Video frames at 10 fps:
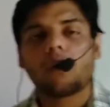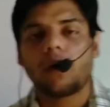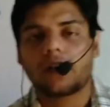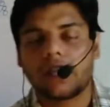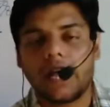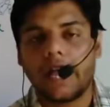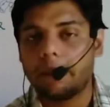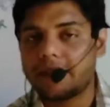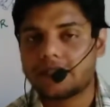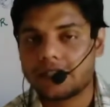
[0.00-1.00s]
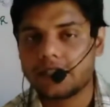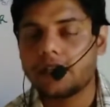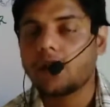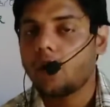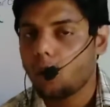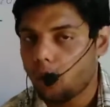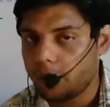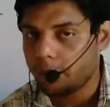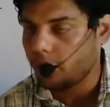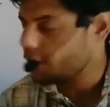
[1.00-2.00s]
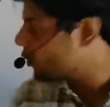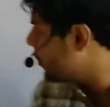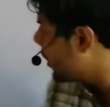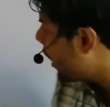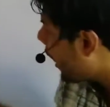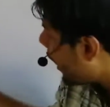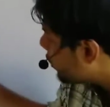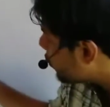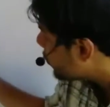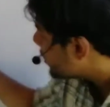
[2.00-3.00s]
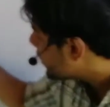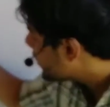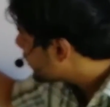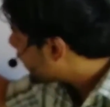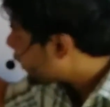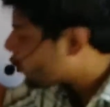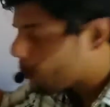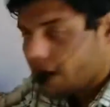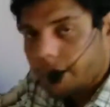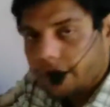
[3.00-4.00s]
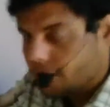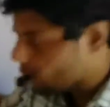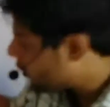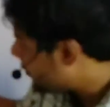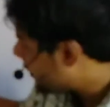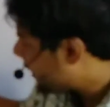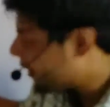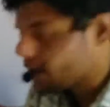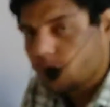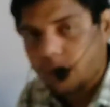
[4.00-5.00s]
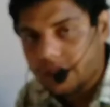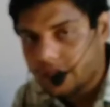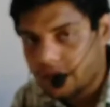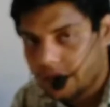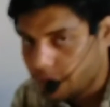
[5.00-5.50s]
for the MHC1 molecule. Although the endoplasmic reticulum connected with the